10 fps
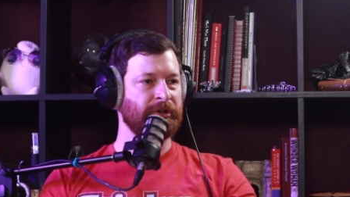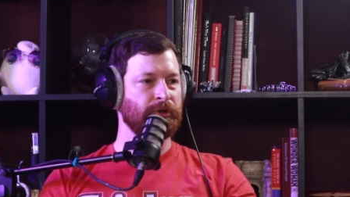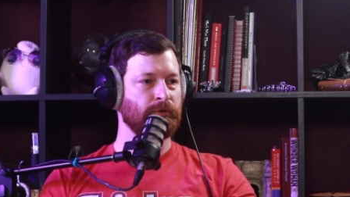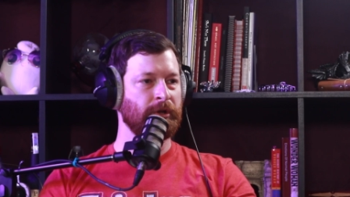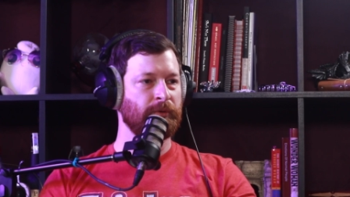
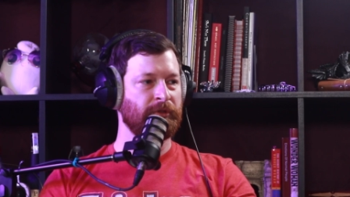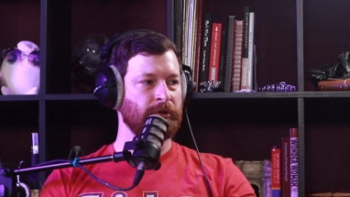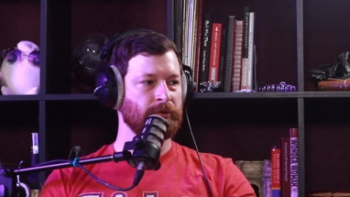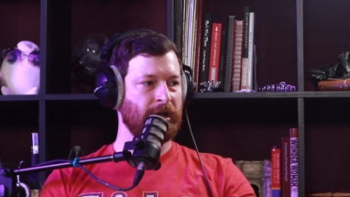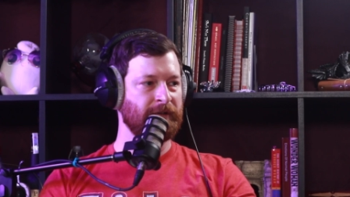agree with
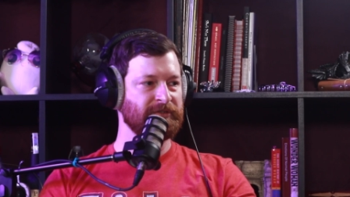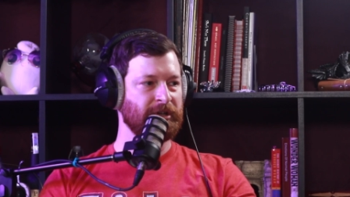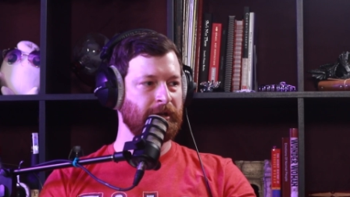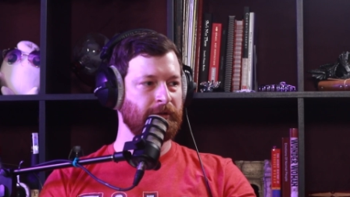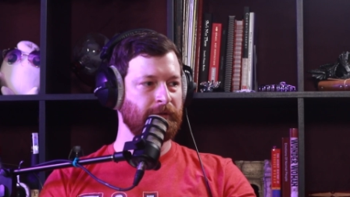your
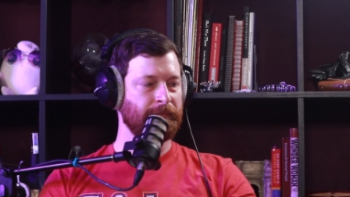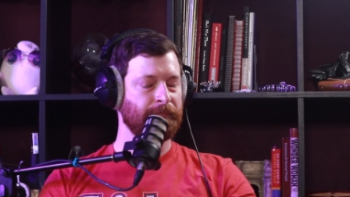lifestyle.